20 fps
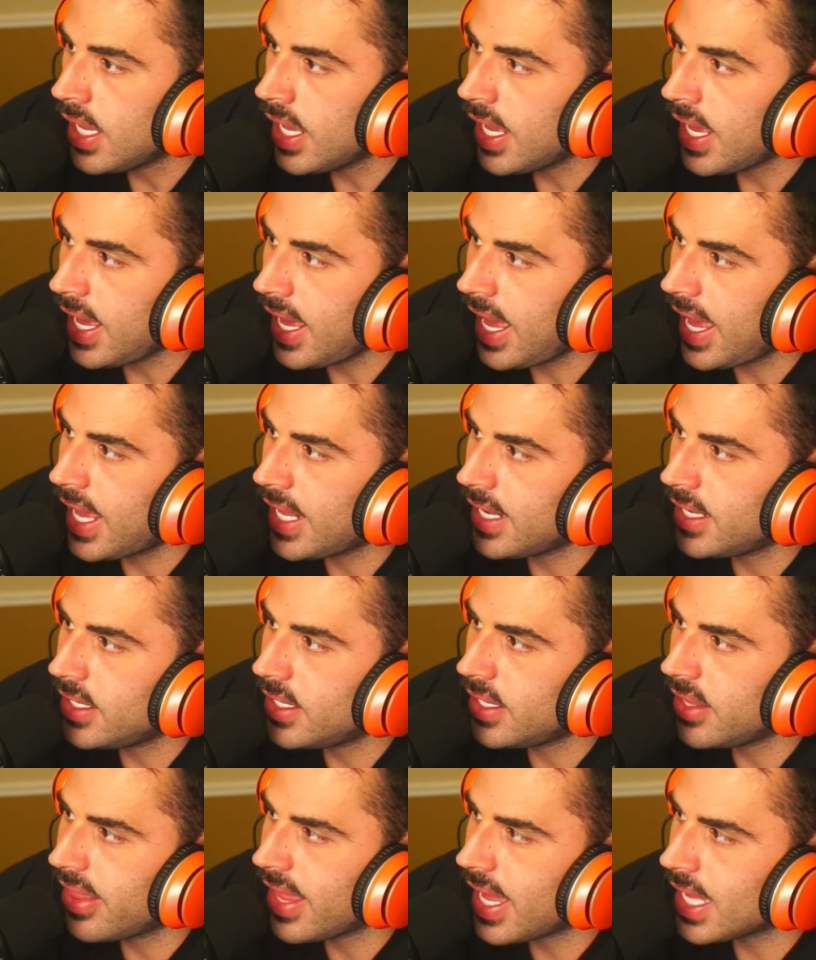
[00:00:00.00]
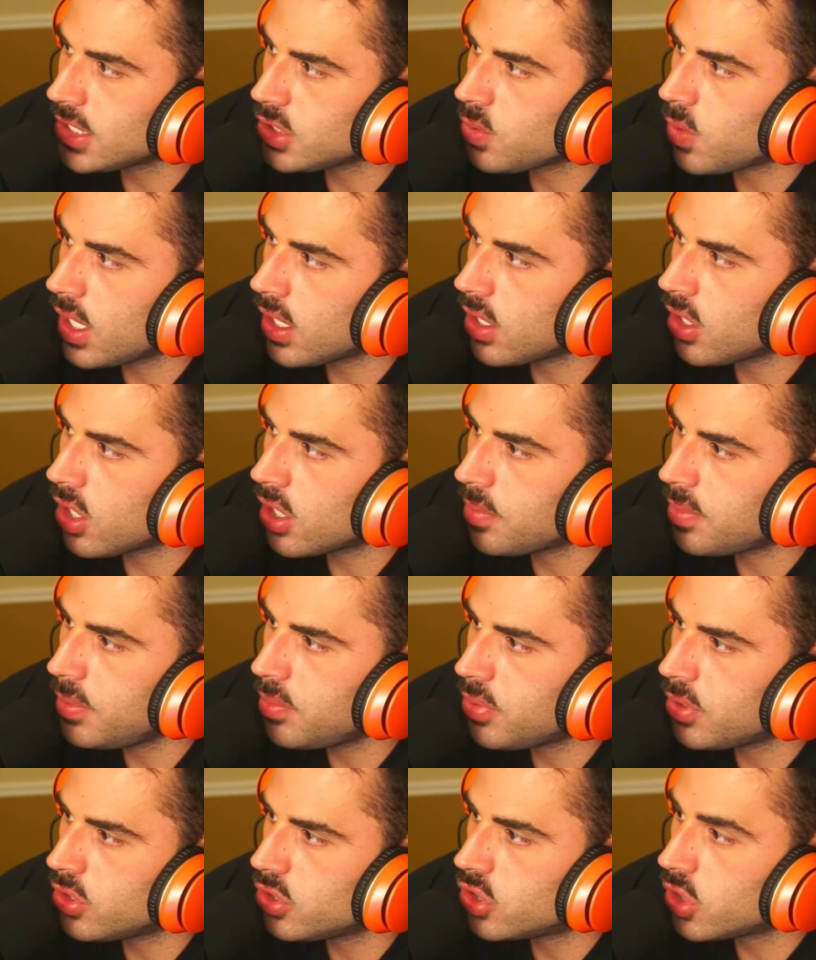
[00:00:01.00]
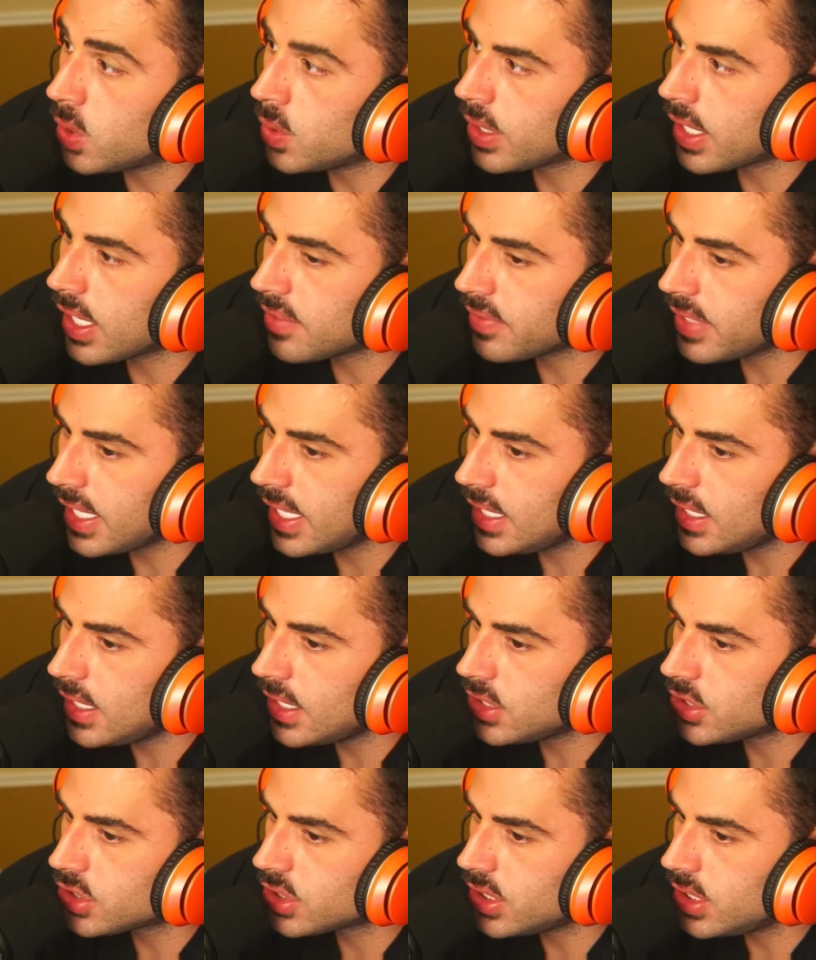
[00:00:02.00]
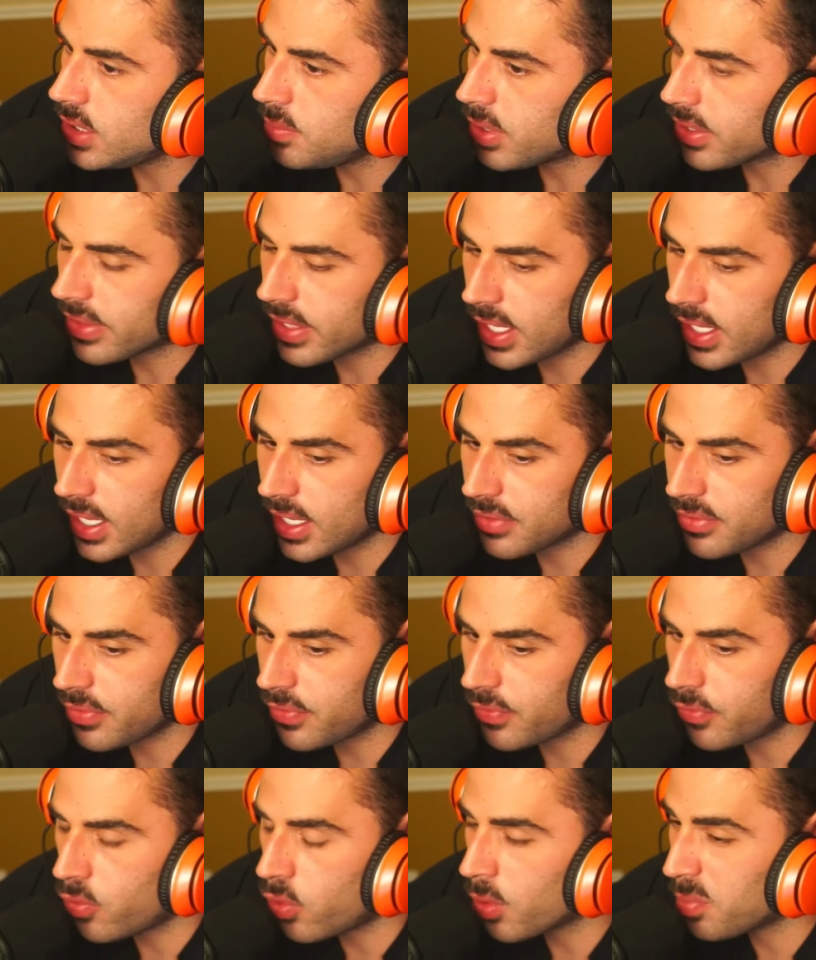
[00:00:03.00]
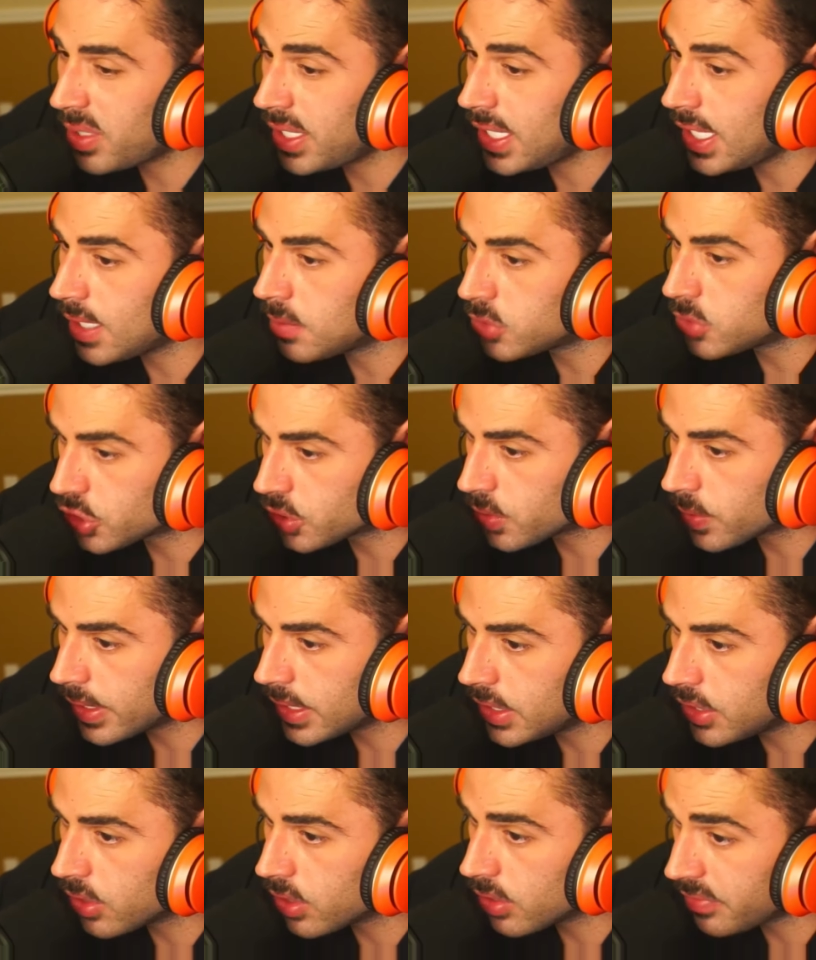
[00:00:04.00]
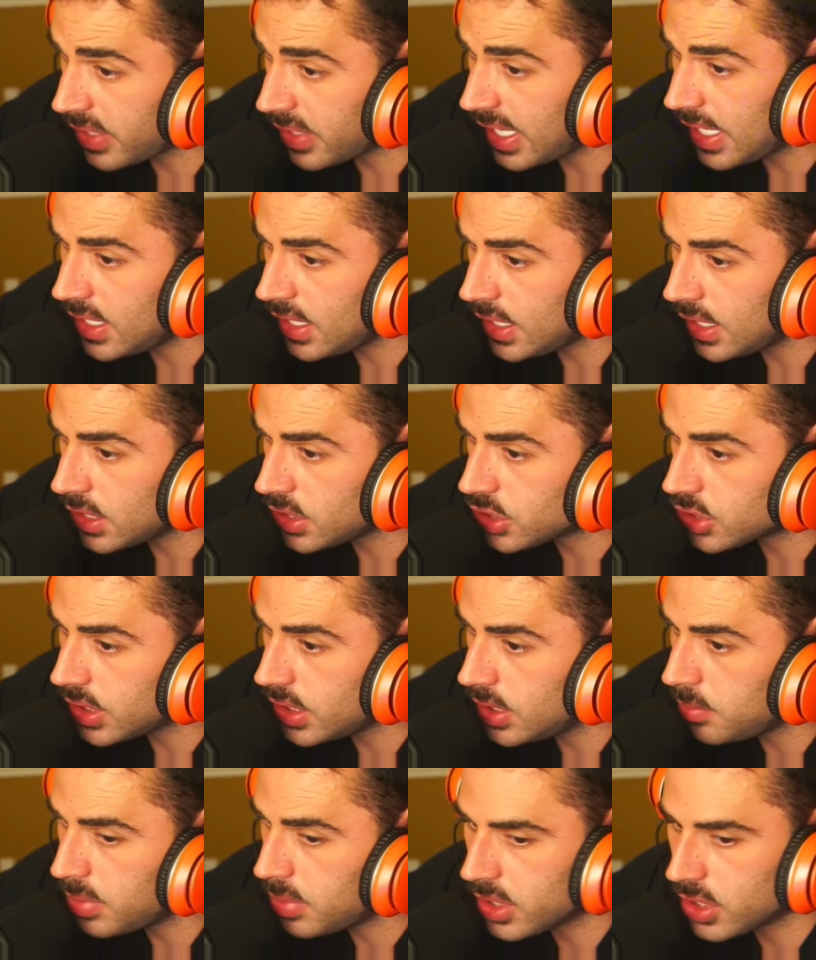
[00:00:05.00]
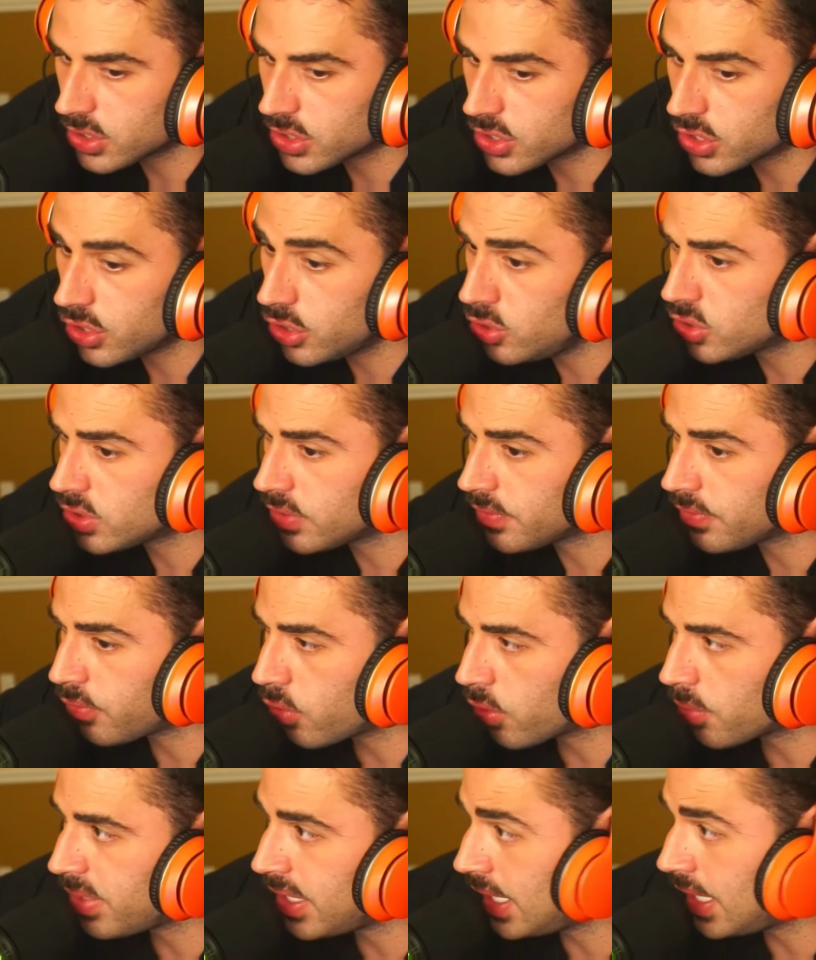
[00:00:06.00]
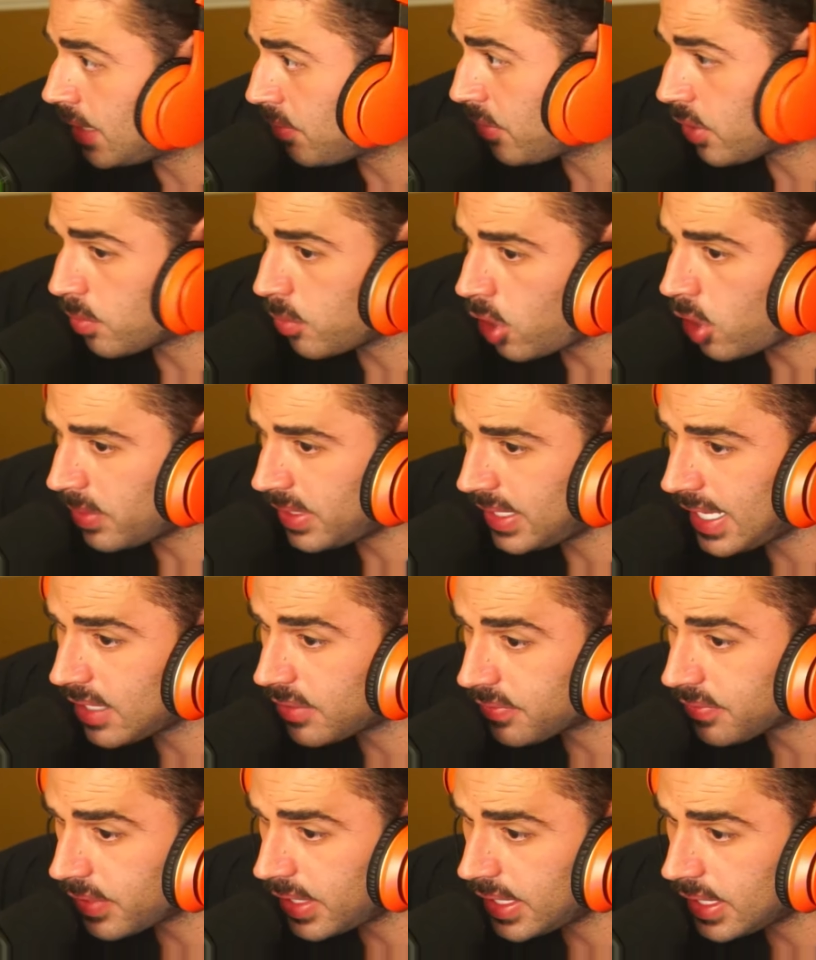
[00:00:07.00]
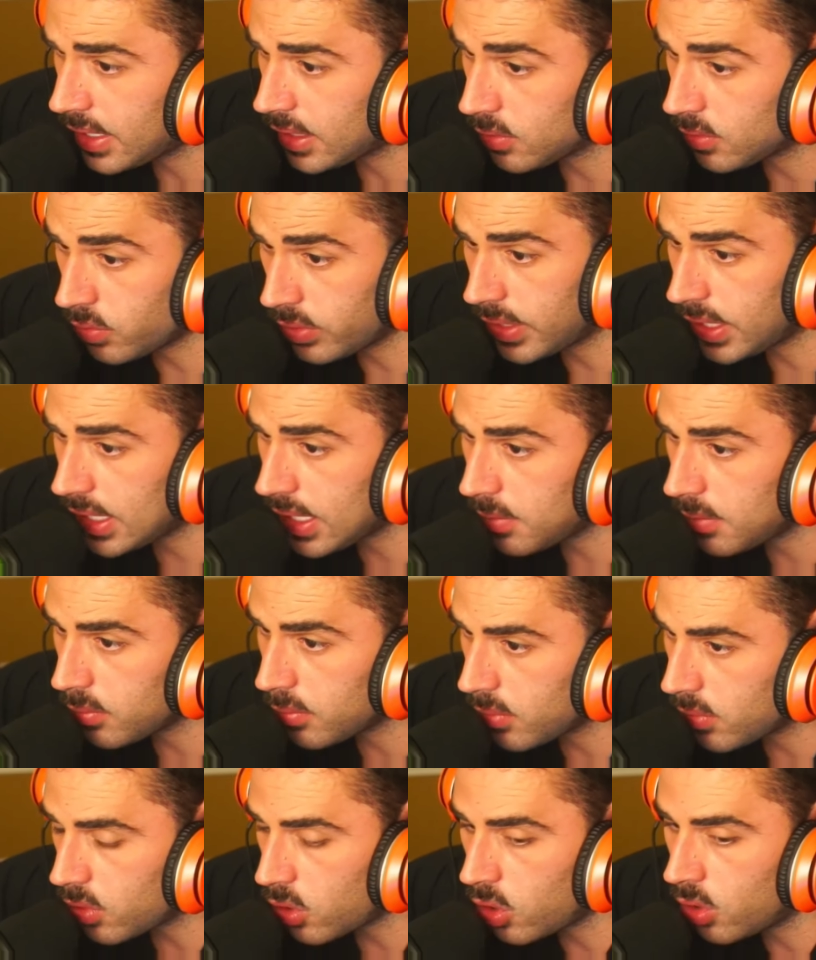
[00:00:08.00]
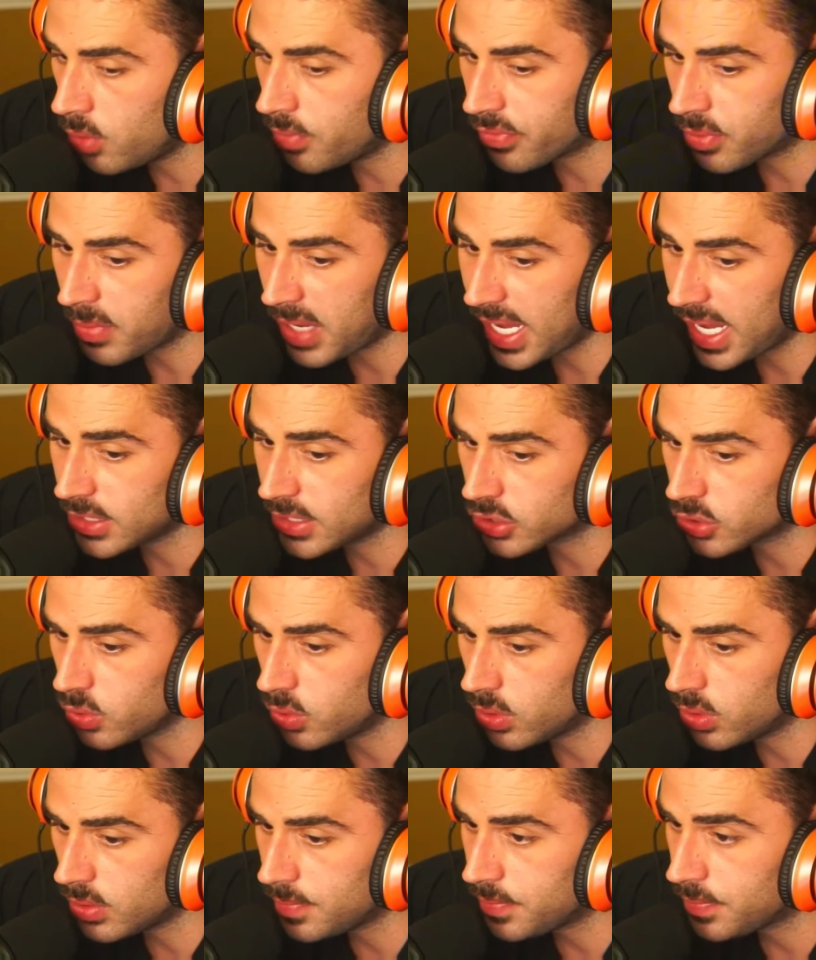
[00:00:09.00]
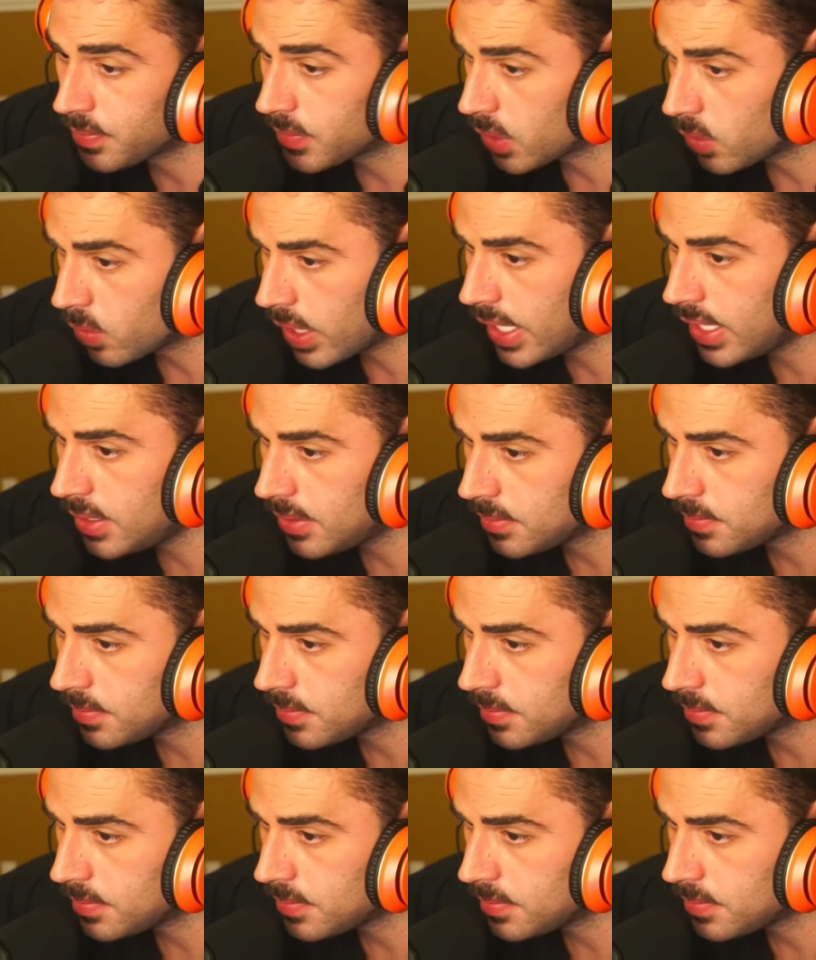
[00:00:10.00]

And that's why a lot of people don't have ADHD, but they have a 4 p.m. trigger of ADHD because they're used to 4 p.m., their mom and dad fighting when they came home from high school, right?